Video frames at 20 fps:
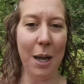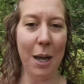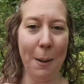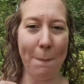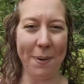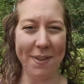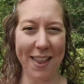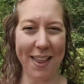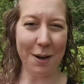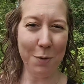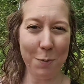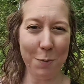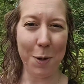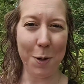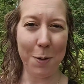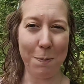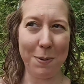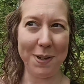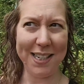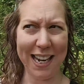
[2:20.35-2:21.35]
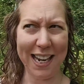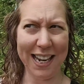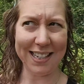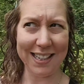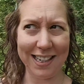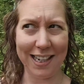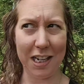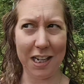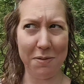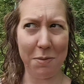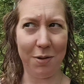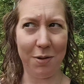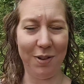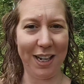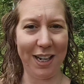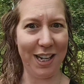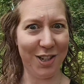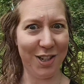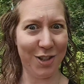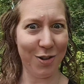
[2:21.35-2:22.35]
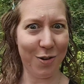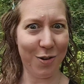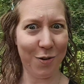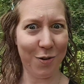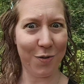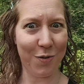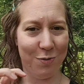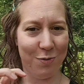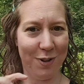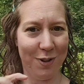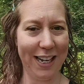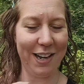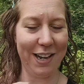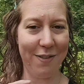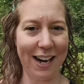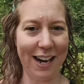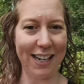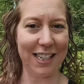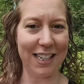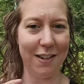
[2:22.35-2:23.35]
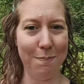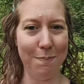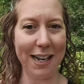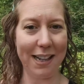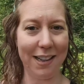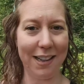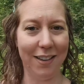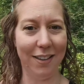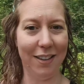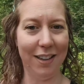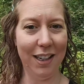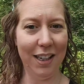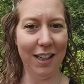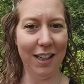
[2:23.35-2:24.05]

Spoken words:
But that would put potassium, a really soft, really reactive metal,